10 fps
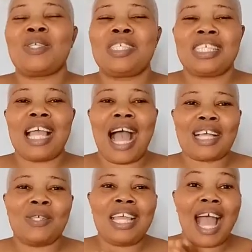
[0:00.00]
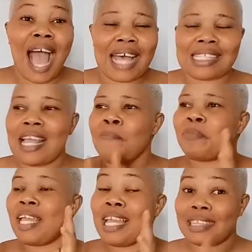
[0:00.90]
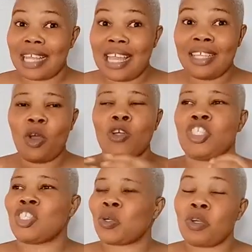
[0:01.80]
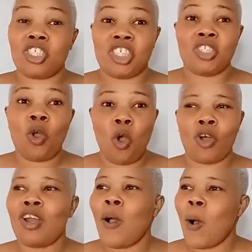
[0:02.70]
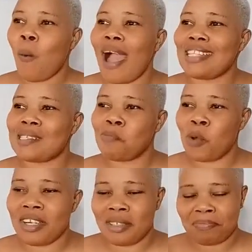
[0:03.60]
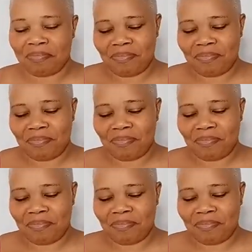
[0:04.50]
she actually has a thing, or she's crutching on Whitemoney.